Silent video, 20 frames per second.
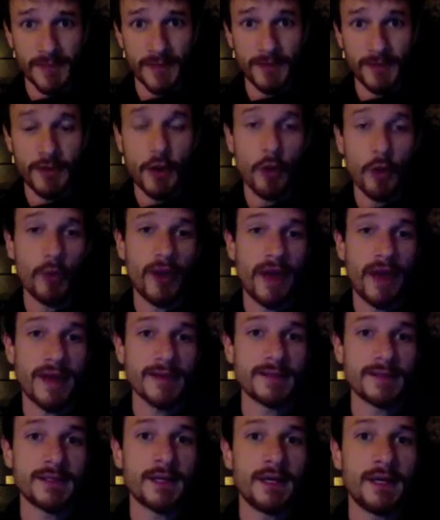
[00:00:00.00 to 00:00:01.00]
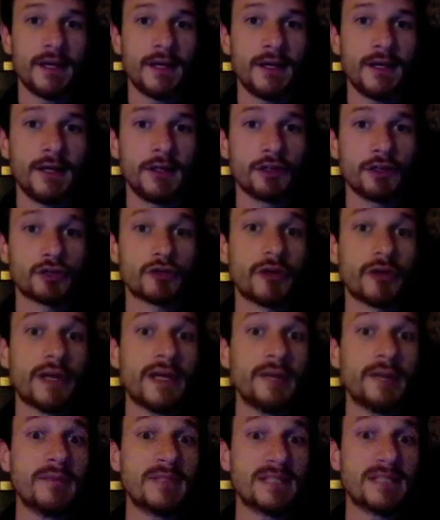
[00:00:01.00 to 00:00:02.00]
known as
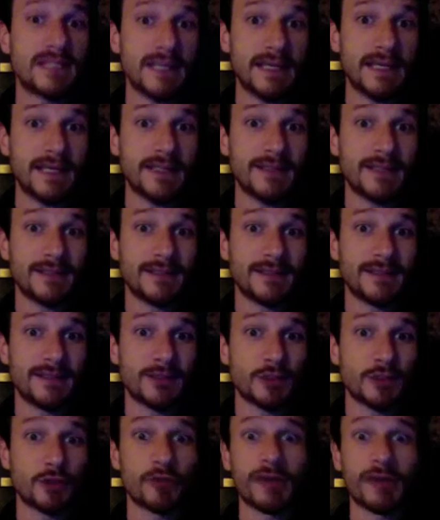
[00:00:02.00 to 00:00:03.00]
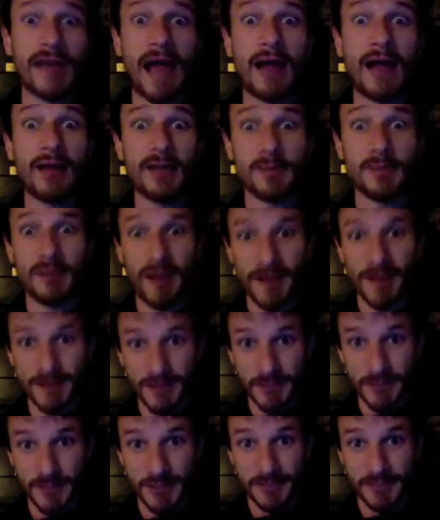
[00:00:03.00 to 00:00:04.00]
dream seeds to reality
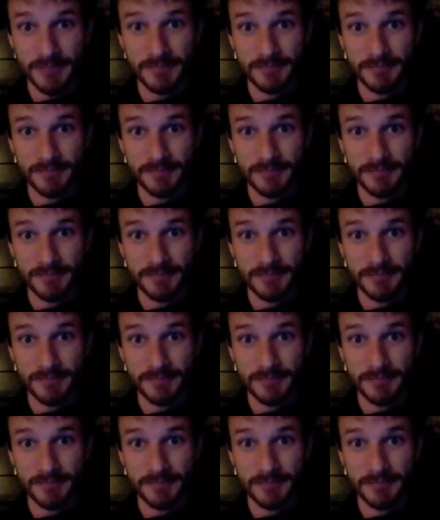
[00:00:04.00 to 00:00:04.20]
blossoms,